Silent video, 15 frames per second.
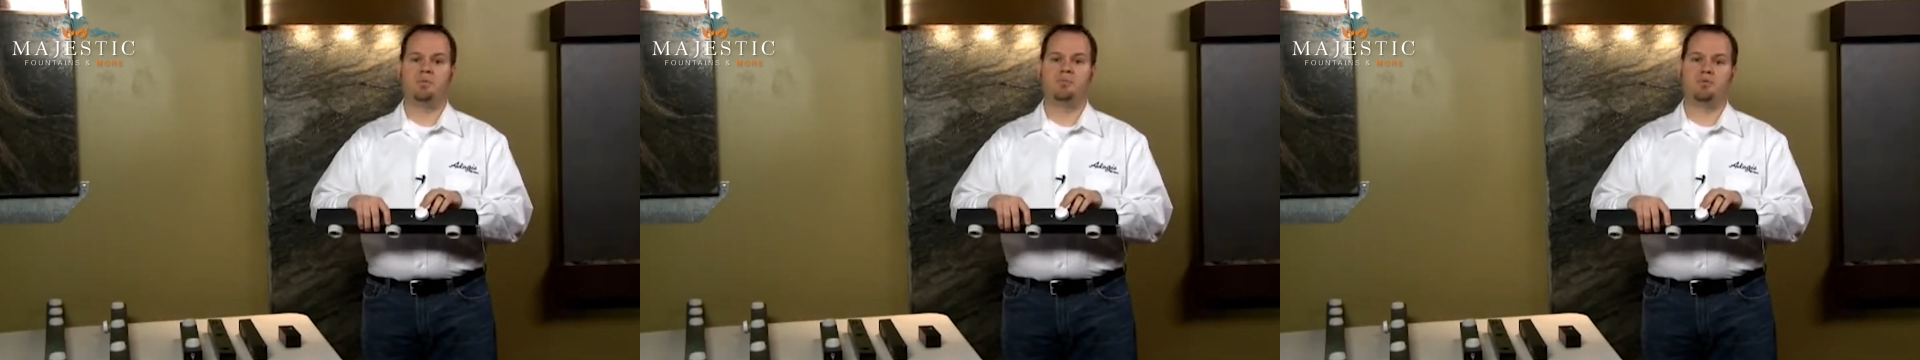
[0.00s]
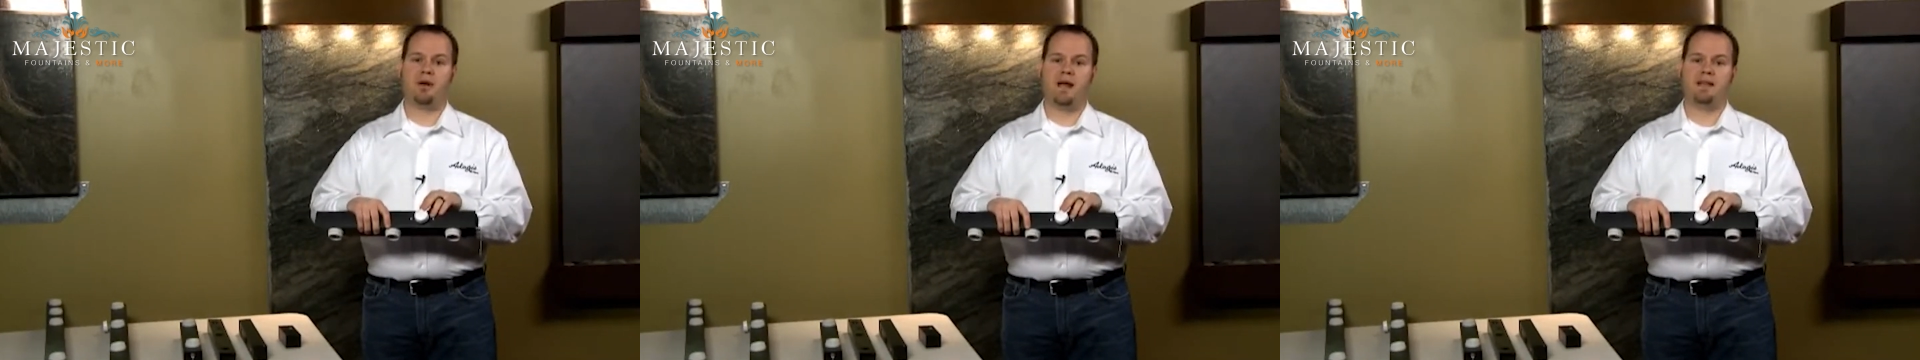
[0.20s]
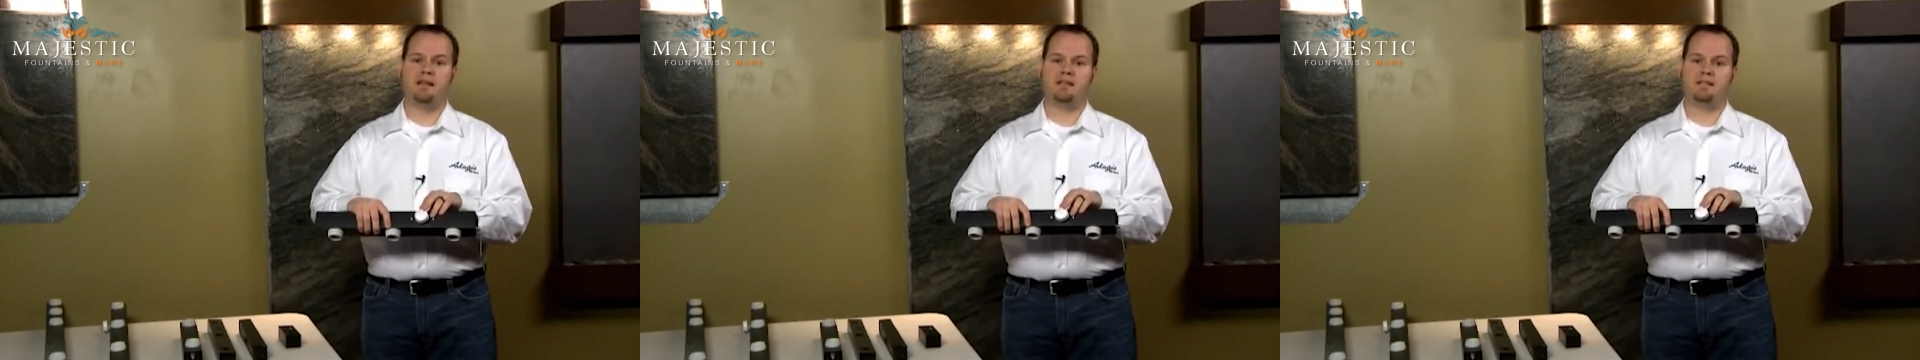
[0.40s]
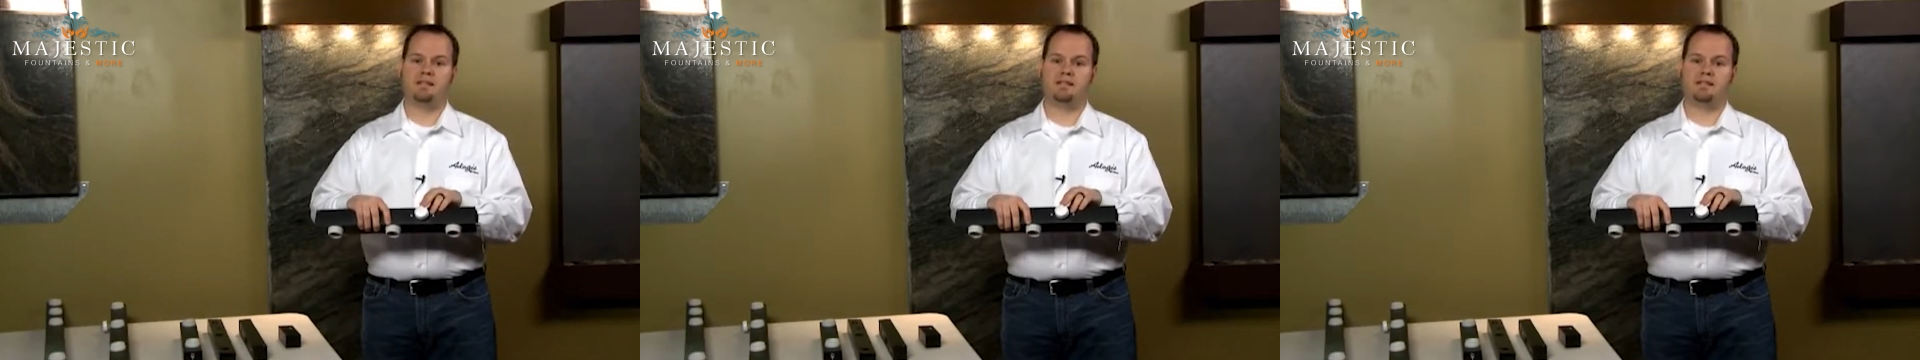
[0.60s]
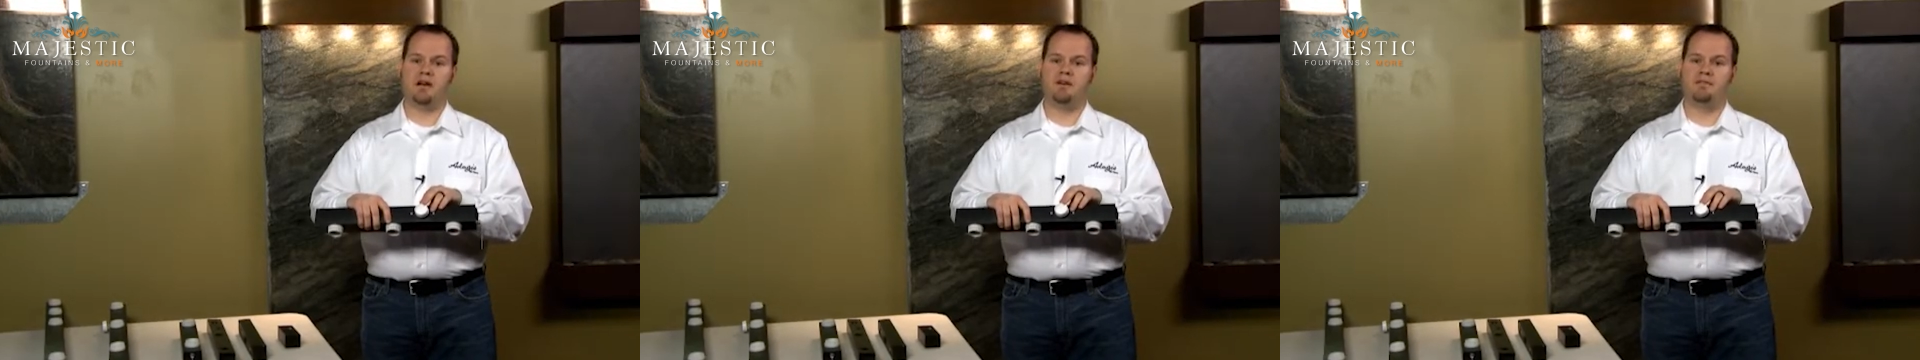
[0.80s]

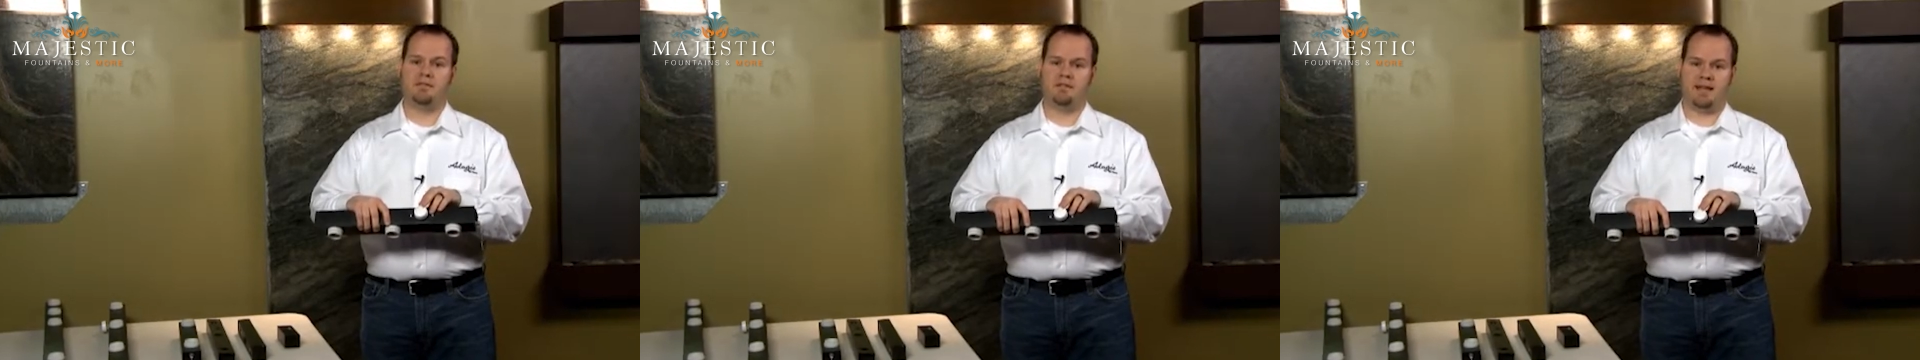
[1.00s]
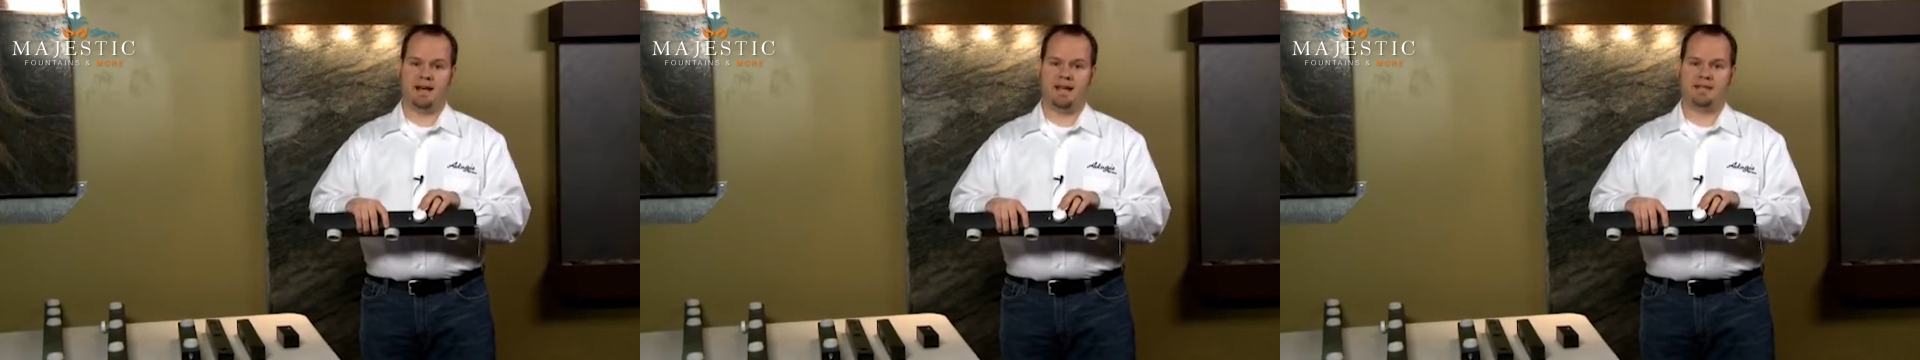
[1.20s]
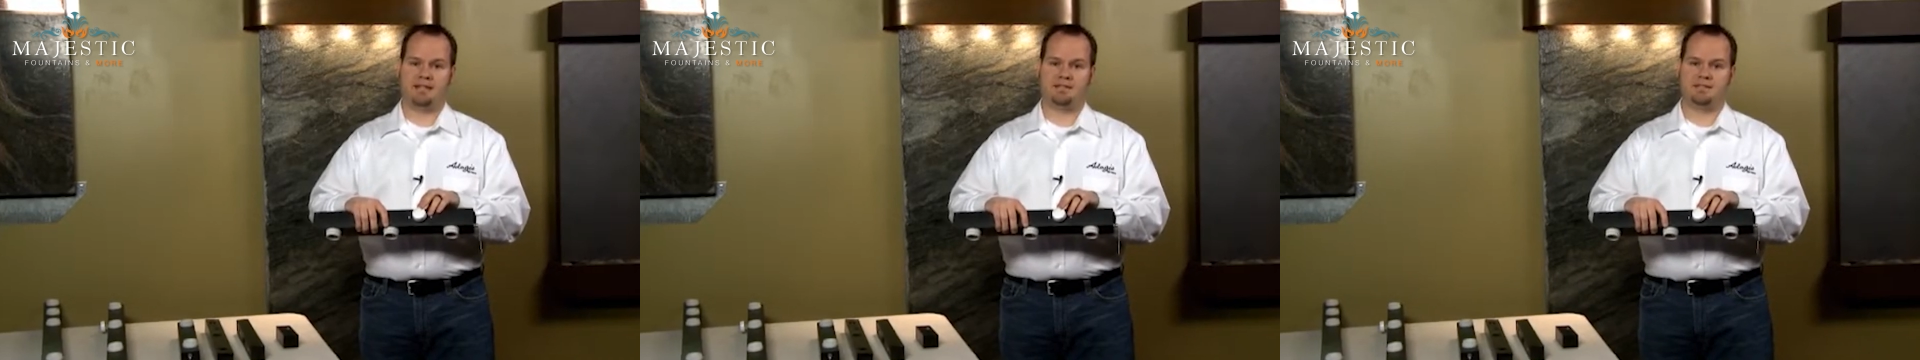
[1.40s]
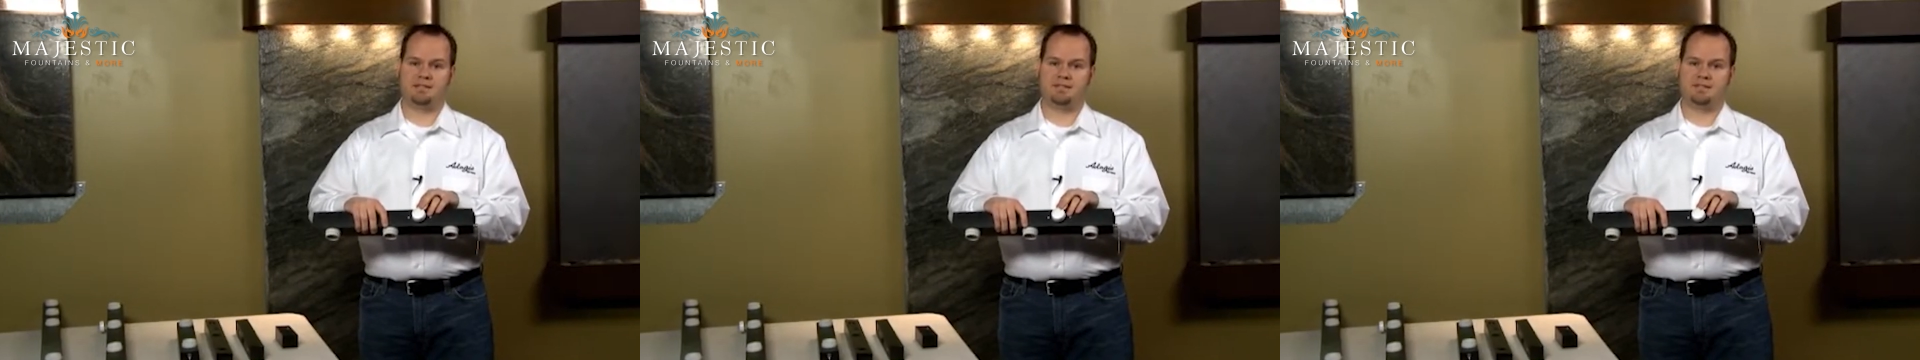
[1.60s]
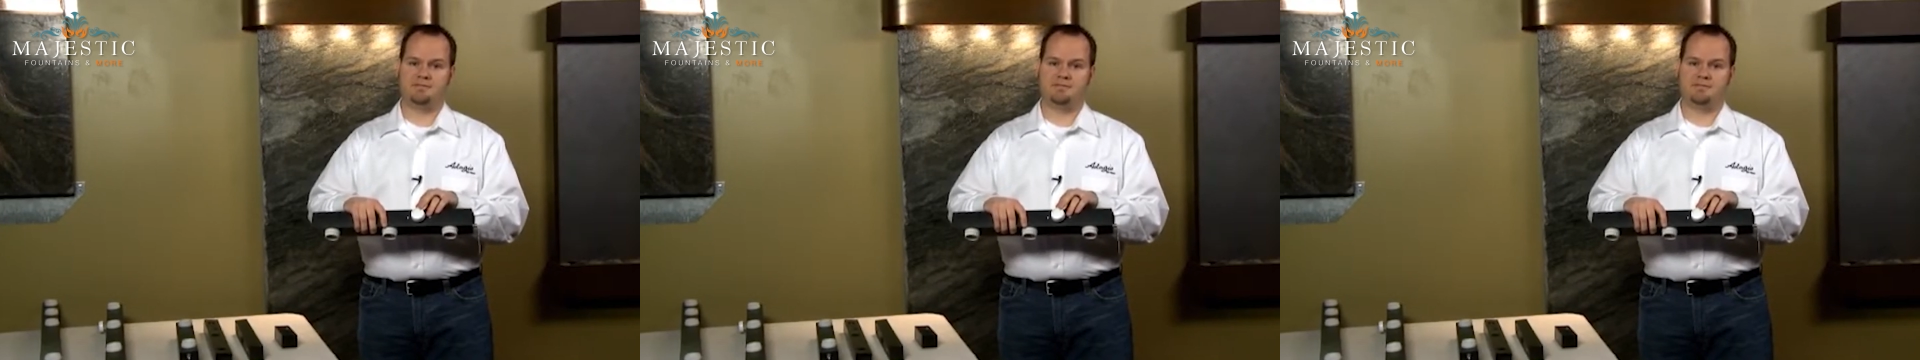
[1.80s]
brightness of the lights.